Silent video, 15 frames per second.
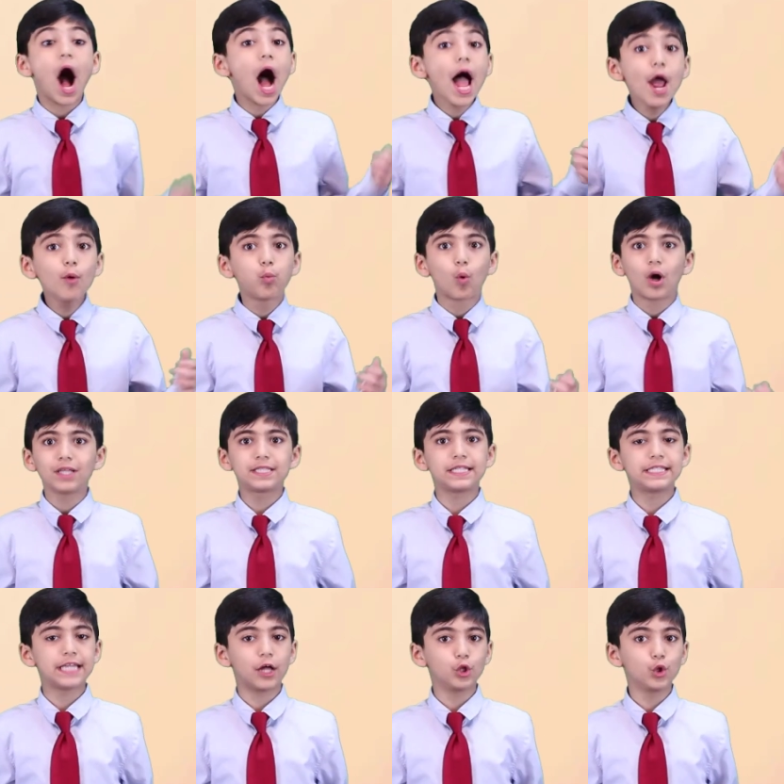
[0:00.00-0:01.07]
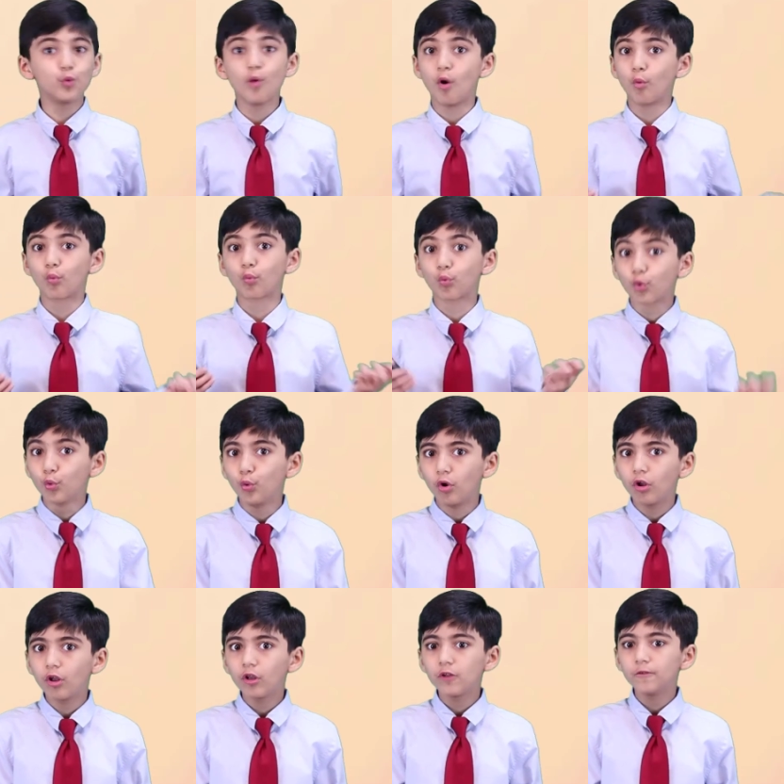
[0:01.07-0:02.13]
I want to tell you a
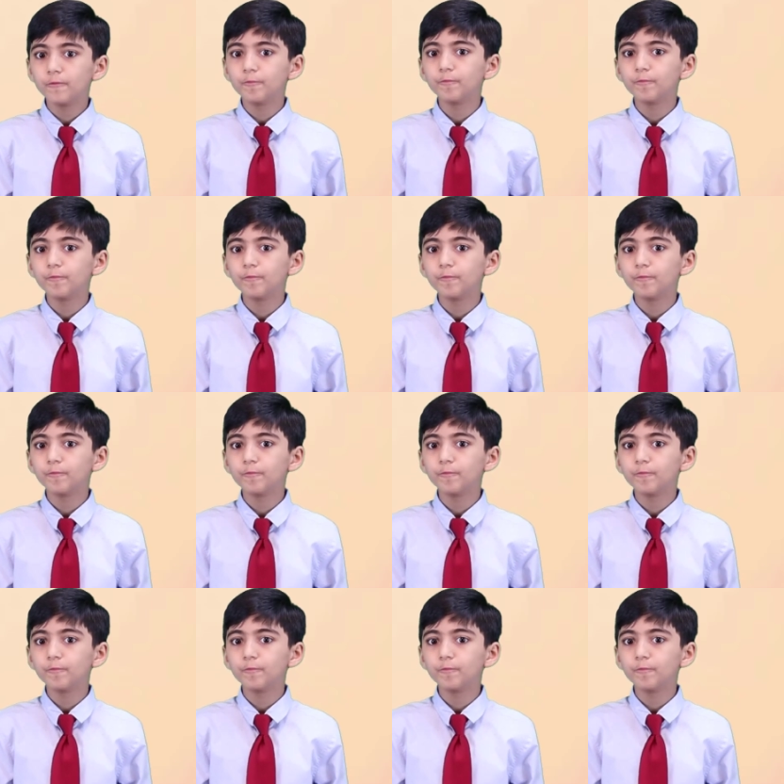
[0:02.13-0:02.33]
rule